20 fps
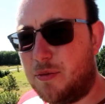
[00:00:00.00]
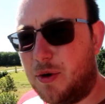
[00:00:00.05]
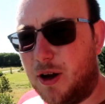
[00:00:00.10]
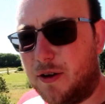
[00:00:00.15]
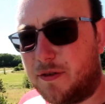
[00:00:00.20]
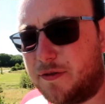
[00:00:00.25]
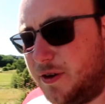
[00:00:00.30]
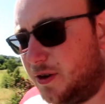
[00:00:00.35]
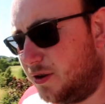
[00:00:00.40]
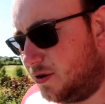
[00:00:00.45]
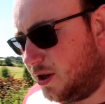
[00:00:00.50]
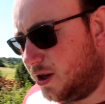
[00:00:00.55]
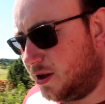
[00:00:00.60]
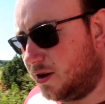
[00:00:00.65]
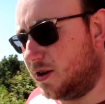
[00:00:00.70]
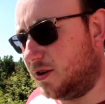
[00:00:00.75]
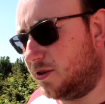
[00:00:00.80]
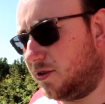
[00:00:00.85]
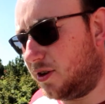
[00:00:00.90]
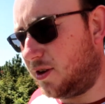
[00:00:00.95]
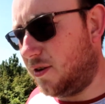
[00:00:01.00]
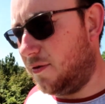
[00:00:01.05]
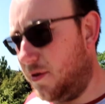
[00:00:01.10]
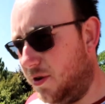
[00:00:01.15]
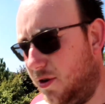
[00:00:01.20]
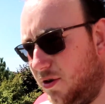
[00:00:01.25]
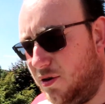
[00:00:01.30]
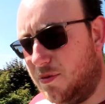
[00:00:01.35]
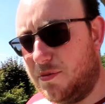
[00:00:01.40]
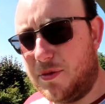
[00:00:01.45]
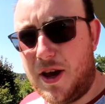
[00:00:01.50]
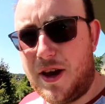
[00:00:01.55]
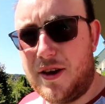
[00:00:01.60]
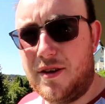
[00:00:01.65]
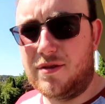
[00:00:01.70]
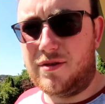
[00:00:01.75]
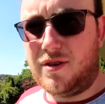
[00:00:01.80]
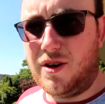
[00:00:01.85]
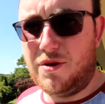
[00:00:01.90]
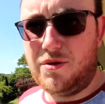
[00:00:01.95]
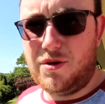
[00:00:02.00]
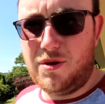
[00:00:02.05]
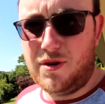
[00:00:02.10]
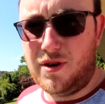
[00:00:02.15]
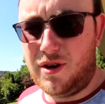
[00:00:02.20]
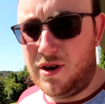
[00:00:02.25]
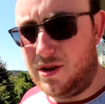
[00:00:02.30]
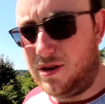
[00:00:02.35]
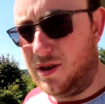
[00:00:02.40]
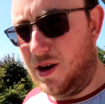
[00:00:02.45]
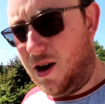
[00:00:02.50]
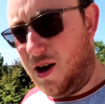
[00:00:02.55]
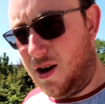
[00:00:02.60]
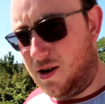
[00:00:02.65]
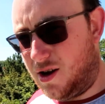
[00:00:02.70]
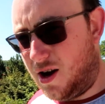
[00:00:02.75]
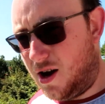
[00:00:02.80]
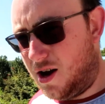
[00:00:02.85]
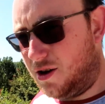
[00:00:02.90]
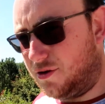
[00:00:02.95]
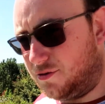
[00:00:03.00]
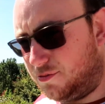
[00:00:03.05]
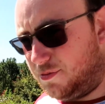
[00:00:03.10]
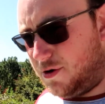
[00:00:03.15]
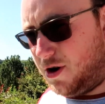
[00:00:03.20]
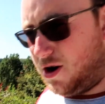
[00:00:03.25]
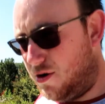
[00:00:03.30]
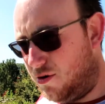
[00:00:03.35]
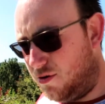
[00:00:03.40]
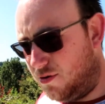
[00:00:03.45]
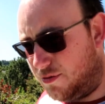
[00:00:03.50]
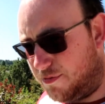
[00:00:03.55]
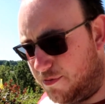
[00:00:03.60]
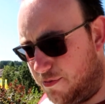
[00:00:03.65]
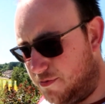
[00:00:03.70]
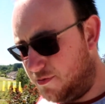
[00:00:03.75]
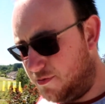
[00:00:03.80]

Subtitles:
but I feel that I need to give you an update. So you heard that our cars broke.